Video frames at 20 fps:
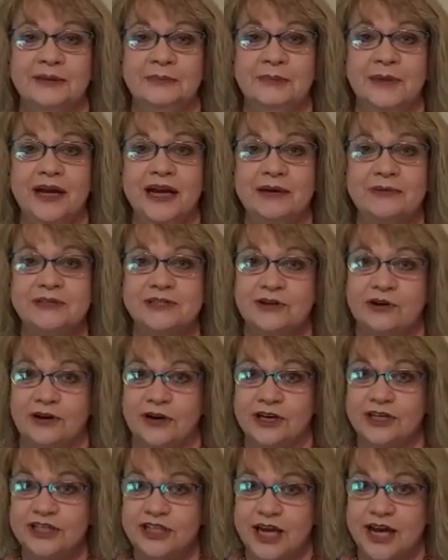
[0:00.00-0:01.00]
my name is
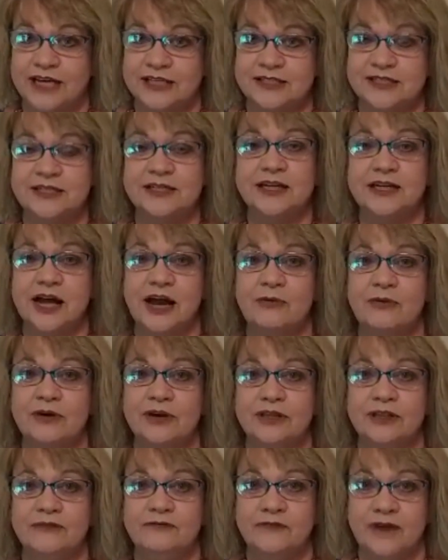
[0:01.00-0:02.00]
Karla Jackson and I work
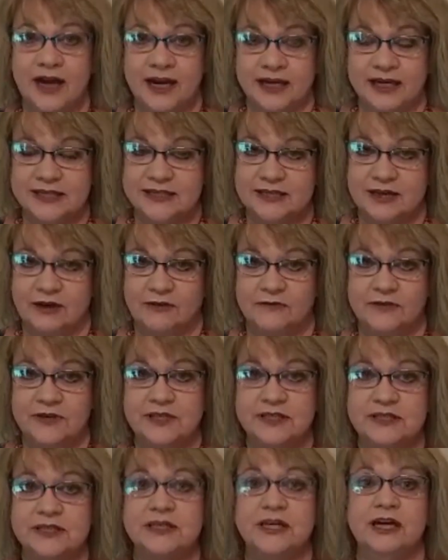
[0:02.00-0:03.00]
in the finance
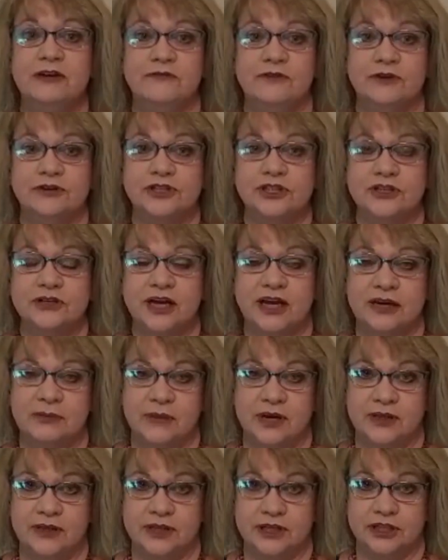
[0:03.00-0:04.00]
office at First United
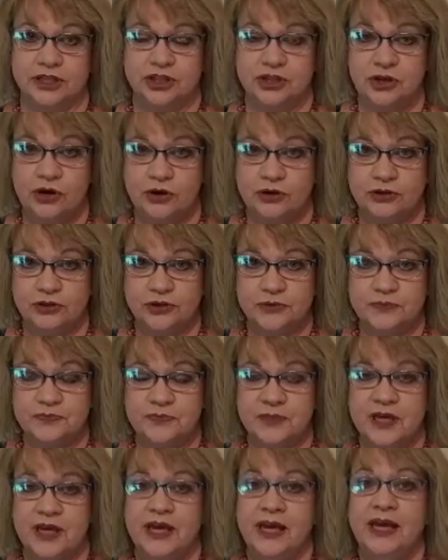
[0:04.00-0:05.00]
Methodist Church.
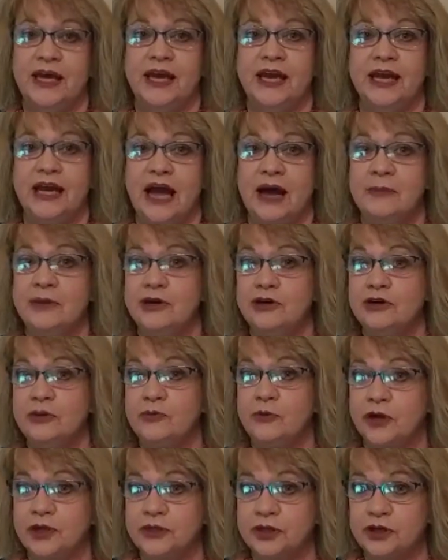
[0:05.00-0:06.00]
And I'm here to
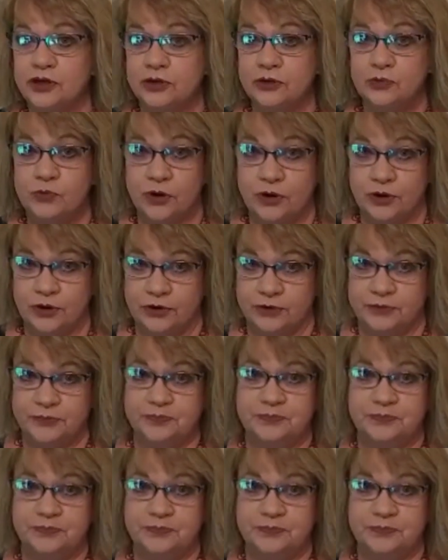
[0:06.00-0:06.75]
bring the good word.